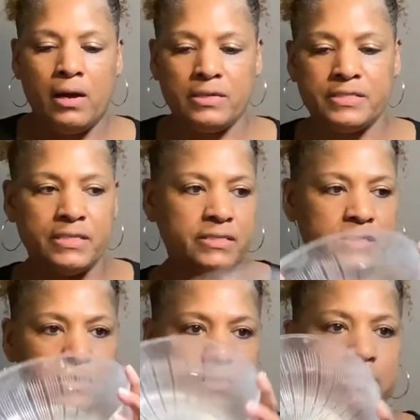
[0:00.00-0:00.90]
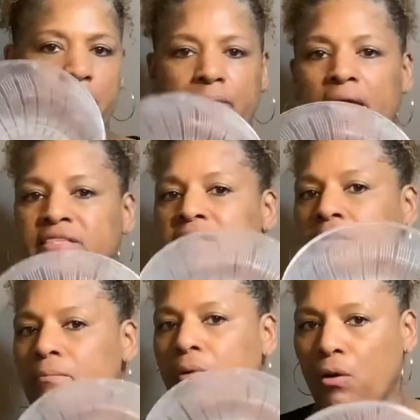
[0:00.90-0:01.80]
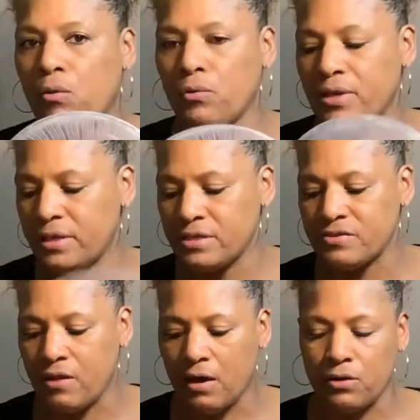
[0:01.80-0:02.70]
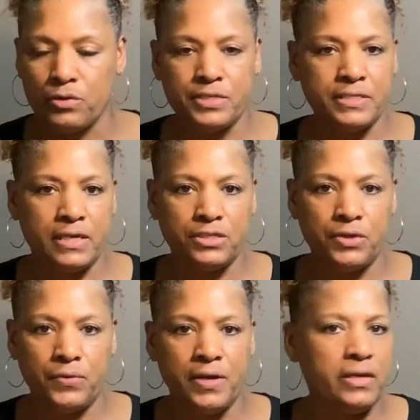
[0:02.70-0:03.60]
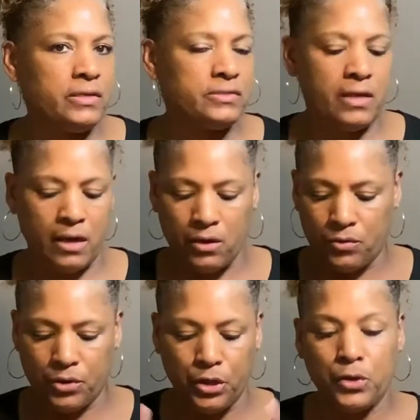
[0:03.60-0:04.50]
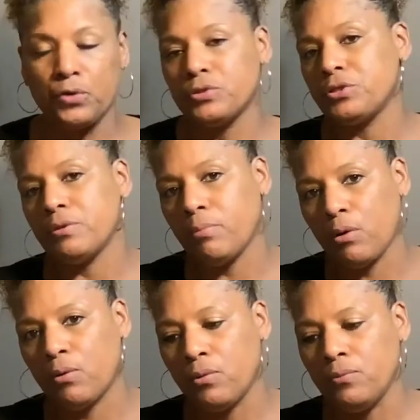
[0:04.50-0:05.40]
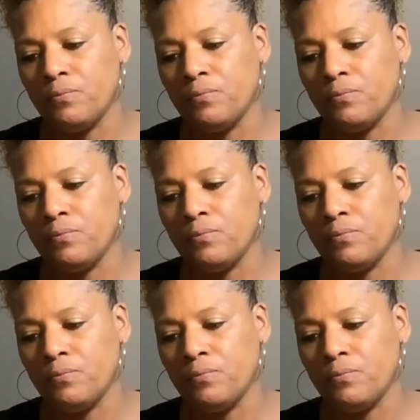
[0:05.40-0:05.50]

Since this is a plastic bowl, it is not going to stick to it. It's not going to cure to the bowl.